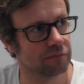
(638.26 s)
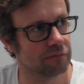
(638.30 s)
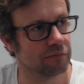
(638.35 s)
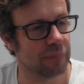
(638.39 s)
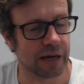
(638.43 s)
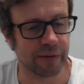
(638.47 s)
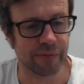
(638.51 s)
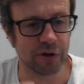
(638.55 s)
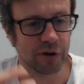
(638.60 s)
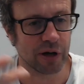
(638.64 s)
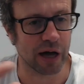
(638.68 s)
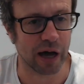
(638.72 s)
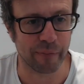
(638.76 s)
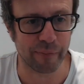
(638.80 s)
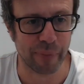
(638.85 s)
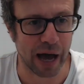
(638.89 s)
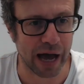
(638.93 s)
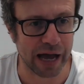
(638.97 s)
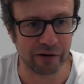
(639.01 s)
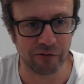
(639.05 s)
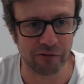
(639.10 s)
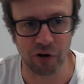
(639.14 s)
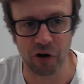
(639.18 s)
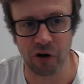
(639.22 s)
Maybe you get a
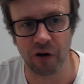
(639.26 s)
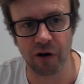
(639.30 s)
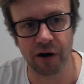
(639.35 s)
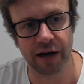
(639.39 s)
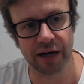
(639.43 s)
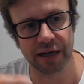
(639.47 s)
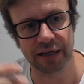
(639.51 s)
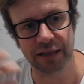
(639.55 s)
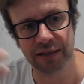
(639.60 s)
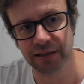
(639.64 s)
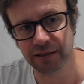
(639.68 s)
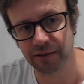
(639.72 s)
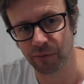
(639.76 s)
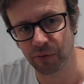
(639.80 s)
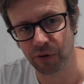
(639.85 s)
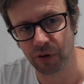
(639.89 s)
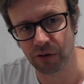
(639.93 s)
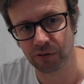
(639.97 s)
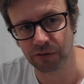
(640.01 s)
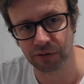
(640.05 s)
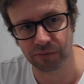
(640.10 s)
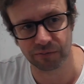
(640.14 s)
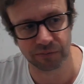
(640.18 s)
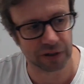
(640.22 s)
pay rise, someone
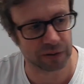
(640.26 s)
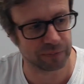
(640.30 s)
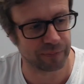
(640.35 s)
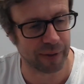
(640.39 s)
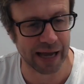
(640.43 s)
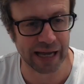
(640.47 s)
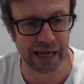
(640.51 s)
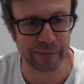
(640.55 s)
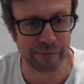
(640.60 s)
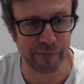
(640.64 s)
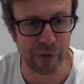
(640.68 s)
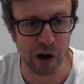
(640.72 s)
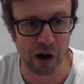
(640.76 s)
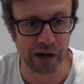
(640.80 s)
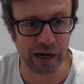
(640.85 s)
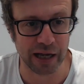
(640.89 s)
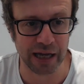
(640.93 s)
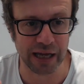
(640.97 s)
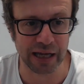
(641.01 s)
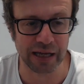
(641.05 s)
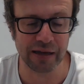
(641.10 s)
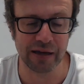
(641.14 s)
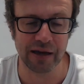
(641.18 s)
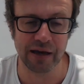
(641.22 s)
else is begging
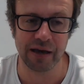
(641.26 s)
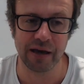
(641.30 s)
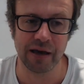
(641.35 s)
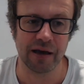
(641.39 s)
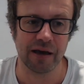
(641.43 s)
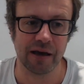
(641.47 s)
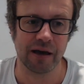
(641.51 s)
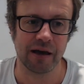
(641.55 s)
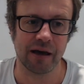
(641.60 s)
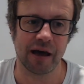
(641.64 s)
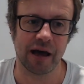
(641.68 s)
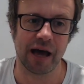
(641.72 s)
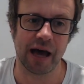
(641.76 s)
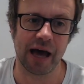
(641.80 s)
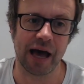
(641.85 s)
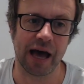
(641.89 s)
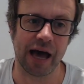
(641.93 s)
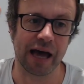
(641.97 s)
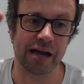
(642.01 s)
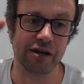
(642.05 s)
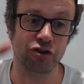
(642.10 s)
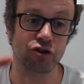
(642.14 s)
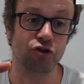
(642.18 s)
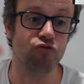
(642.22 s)
money,
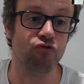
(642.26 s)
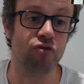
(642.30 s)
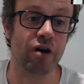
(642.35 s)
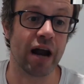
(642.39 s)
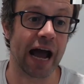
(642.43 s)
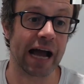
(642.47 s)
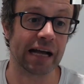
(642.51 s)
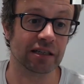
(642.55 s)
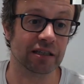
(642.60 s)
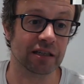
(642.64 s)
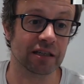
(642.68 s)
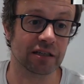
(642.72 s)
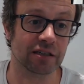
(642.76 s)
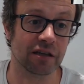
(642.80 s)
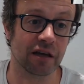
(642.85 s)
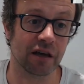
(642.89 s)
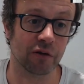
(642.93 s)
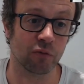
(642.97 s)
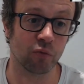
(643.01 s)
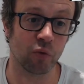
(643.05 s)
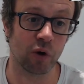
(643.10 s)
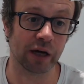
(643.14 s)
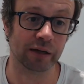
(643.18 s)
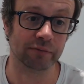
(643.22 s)
and you react in a
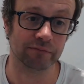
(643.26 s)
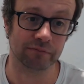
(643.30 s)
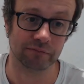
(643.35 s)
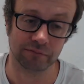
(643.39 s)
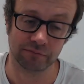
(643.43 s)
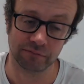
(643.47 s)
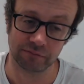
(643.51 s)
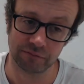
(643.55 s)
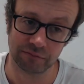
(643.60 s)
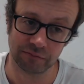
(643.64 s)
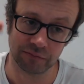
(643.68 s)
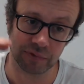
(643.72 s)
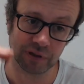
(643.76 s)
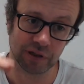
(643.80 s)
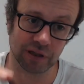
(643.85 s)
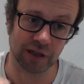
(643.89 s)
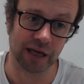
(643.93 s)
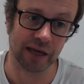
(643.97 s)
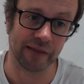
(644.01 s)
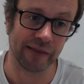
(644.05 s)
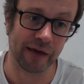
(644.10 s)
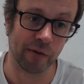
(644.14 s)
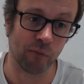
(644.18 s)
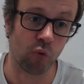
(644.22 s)
certain way.
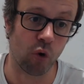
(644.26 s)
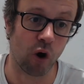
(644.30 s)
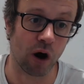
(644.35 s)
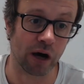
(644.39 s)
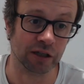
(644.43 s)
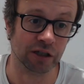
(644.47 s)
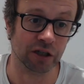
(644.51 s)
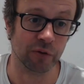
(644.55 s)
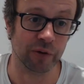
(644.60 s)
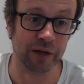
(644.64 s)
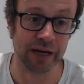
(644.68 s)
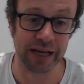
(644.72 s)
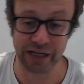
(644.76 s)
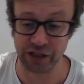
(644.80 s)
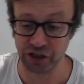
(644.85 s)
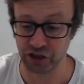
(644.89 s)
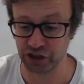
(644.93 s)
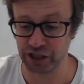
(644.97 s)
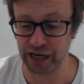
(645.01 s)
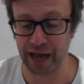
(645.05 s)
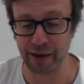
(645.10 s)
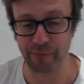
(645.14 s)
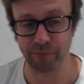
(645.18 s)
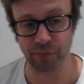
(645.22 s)
And then what I do in each
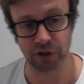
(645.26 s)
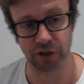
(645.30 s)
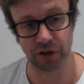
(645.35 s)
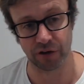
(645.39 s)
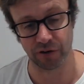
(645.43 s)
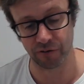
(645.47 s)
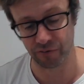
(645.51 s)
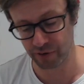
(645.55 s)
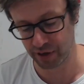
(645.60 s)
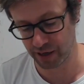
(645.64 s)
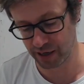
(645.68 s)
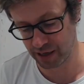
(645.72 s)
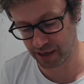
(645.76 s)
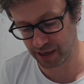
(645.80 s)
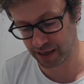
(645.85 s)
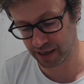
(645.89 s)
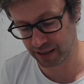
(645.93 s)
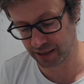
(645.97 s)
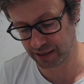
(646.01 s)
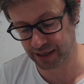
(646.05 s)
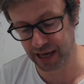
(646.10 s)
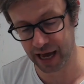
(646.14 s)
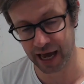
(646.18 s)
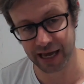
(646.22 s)
chapter
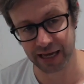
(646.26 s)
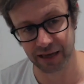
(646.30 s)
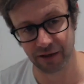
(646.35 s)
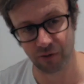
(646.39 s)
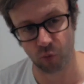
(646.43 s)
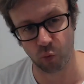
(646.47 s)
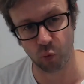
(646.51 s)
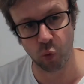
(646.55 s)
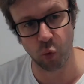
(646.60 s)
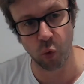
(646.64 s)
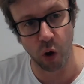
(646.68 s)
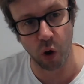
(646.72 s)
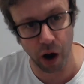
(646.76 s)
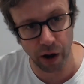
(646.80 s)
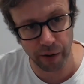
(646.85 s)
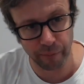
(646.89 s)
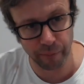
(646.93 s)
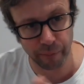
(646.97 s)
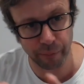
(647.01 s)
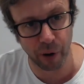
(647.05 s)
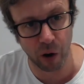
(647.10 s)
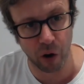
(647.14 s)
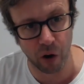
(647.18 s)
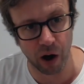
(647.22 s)
is take
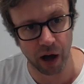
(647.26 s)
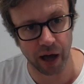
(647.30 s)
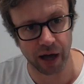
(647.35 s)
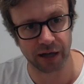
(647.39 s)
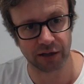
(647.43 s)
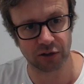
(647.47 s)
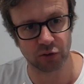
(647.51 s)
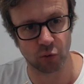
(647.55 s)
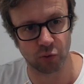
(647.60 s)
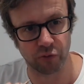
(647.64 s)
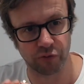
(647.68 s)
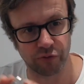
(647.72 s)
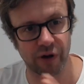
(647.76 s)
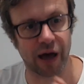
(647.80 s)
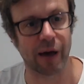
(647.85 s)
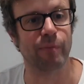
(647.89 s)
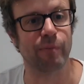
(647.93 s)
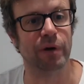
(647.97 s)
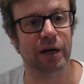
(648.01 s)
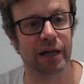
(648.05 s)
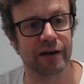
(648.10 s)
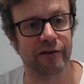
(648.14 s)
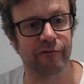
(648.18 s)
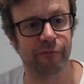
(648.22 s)
one bias or
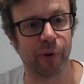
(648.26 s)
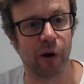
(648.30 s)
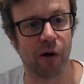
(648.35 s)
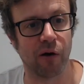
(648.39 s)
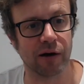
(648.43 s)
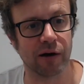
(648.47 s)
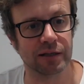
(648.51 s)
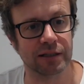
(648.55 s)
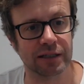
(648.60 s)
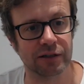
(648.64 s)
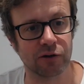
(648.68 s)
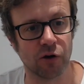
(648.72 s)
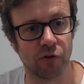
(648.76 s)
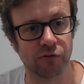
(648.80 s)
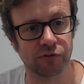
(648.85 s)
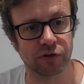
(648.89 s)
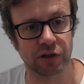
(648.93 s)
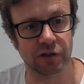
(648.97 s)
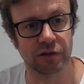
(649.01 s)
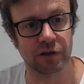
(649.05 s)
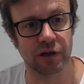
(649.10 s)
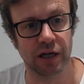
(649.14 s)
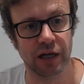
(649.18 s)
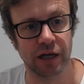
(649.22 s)
family of biases
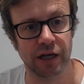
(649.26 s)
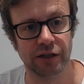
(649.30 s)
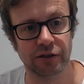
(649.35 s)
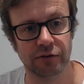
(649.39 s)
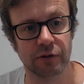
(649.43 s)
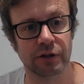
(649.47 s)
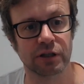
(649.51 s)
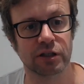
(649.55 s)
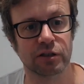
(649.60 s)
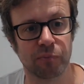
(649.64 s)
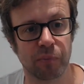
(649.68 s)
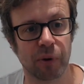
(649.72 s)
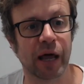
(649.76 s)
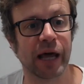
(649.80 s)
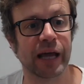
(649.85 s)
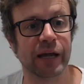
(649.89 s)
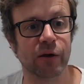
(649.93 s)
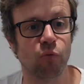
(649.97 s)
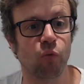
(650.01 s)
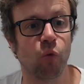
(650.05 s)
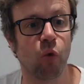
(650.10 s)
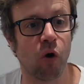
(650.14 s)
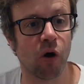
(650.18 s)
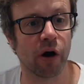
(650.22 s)
often to
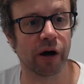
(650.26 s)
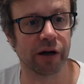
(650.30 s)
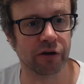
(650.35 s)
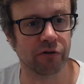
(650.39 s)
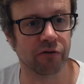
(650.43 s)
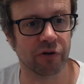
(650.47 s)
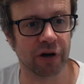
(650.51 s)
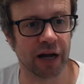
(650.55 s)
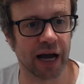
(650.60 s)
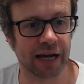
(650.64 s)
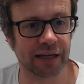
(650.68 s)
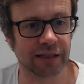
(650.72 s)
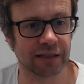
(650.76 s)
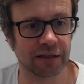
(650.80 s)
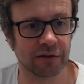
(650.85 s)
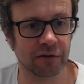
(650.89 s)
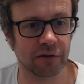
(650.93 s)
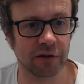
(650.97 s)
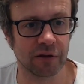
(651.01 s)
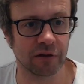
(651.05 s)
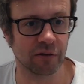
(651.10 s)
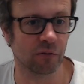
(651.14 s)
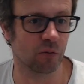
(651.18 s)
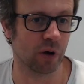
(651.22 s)
explain why you reacted
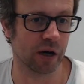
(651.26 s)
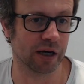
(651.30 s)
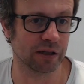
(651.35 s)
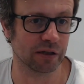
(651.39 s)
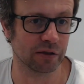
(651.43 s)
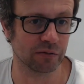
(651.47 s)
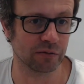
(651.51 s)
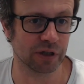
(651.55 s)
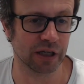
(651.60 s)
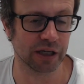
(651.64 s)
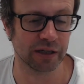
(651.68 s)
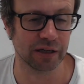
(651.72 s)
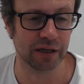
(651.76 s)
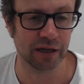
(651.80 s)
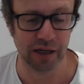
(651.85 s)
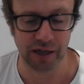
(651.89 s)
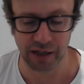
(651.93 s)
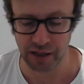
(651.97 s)
in the way that you did.